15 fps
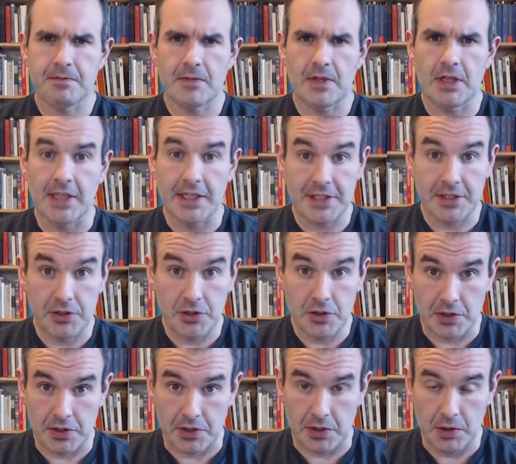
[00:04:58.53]
less than 2
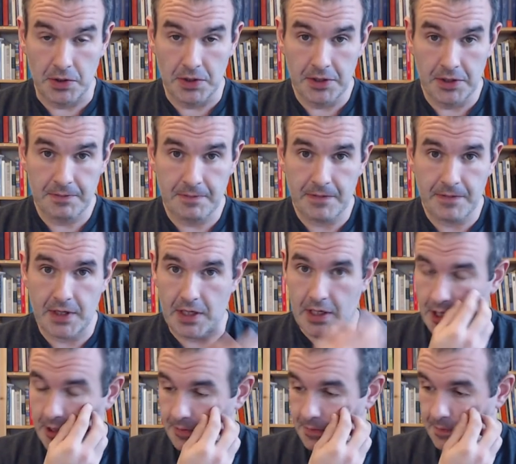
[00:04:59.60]
years old,
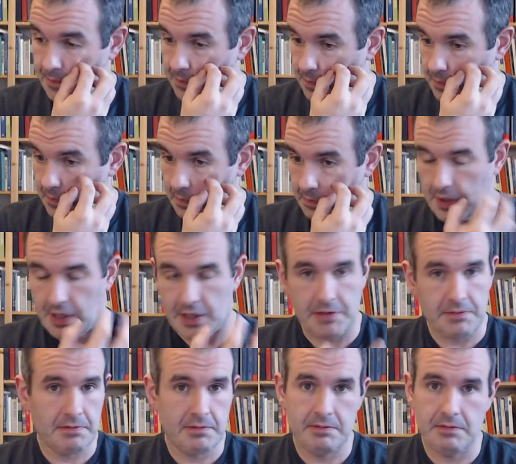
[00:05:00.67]
but
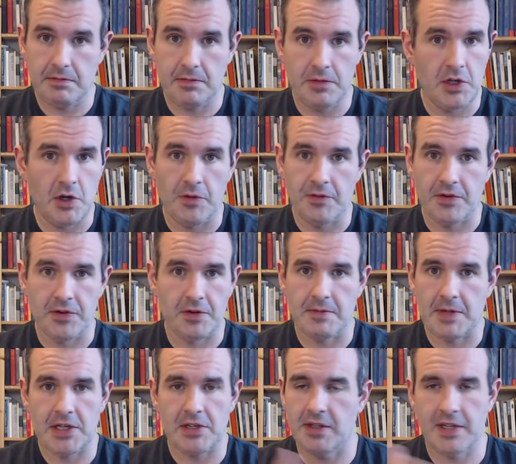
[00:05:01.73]
no further
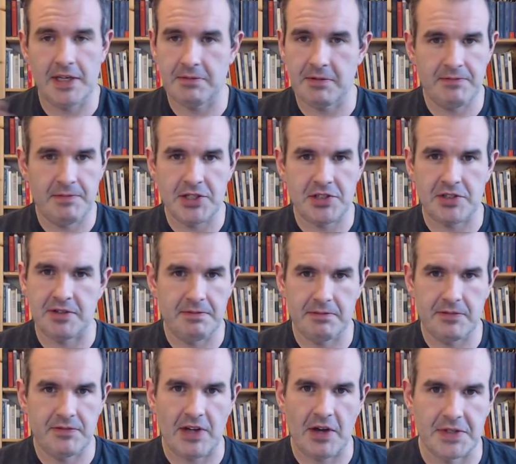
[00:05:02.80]
mention
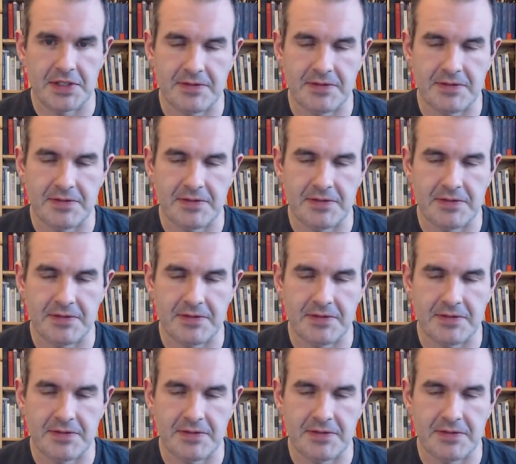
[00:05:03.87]
of how this